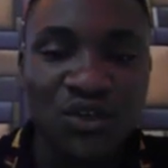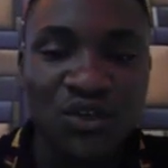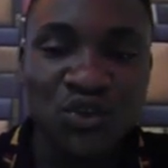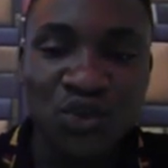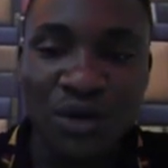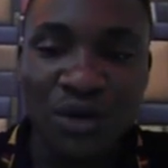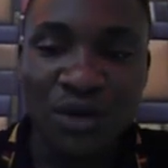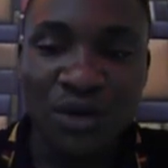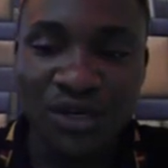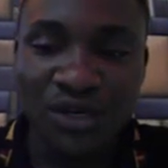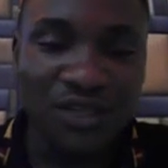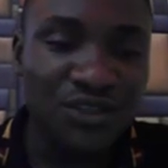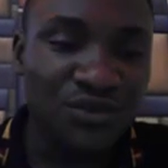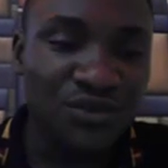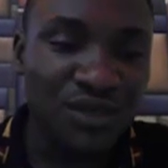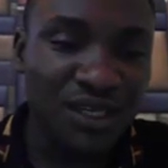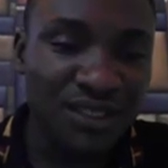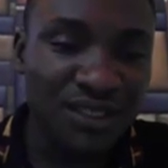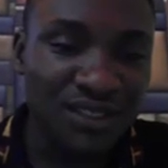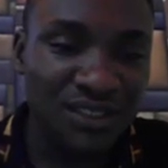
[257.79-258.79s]
So I'm going
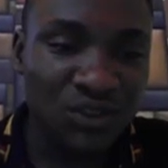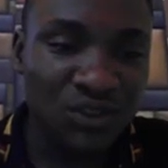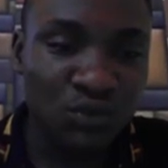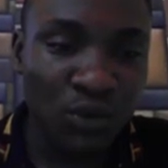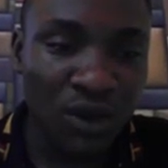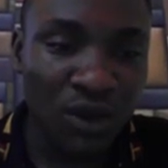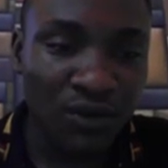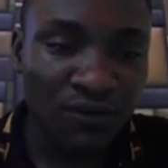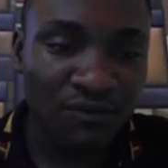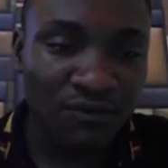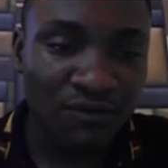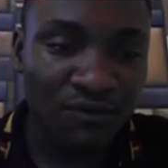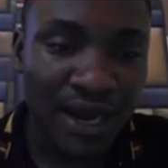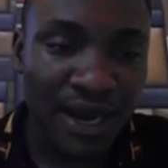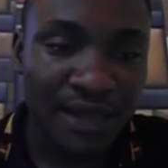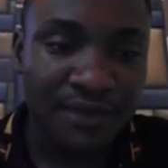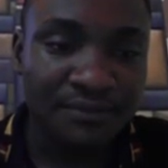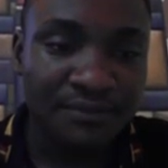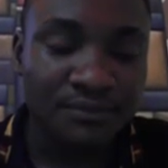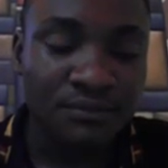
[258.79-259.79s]
to edit one of
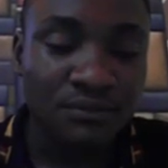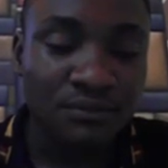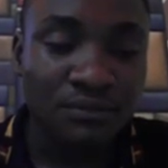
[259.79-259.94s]
my